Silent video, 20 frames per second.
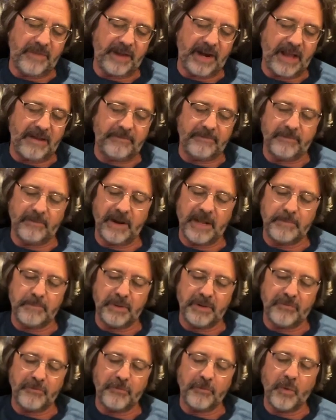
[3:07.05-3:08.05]
I've read
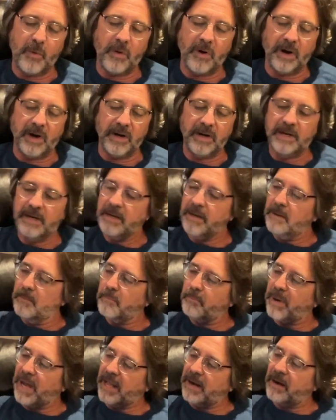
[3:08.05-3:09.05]
before,
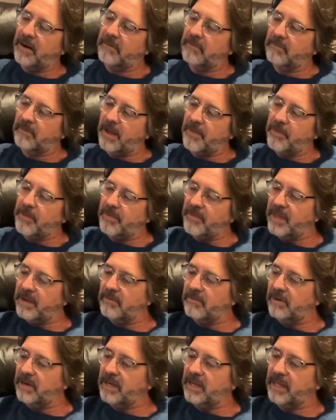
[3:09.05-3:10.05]
but rather than
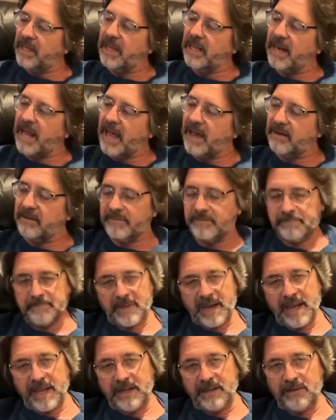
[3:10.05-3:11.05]
reading it out of
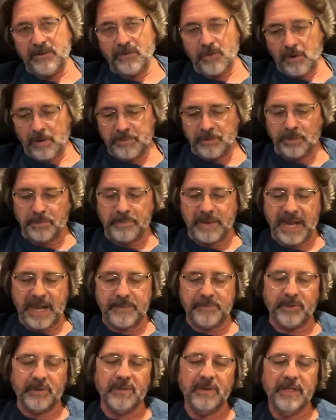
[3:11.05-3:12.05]
my normal
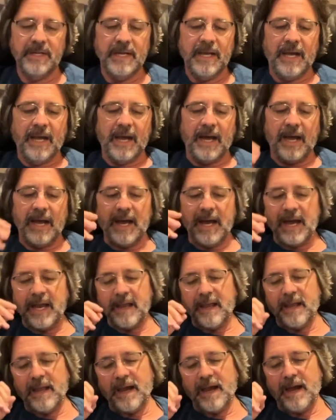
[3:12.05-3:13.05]
Bible,
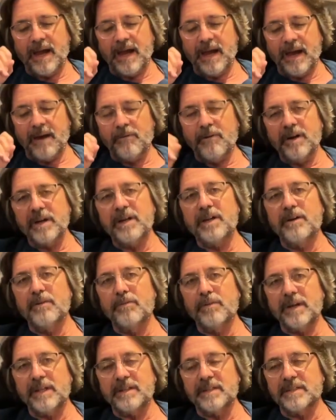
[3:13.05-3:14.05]
I wanted to
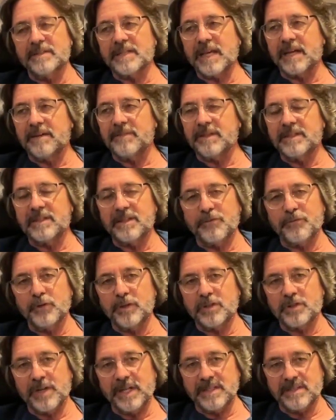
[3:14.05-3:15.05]
read this out of a different
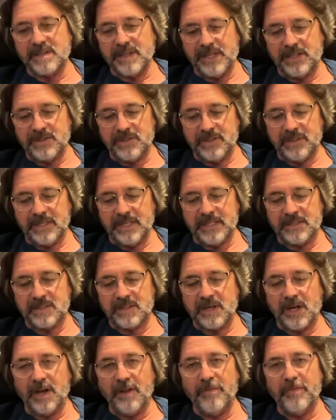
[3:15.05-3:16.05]
translation. It's
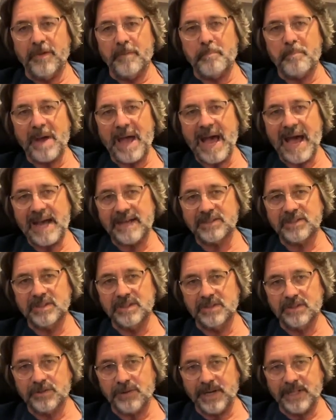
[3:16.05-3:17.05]
called the Passion
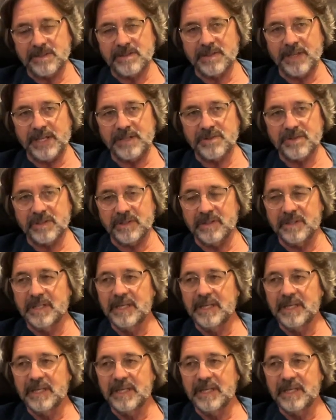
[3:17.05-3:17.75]
Translation.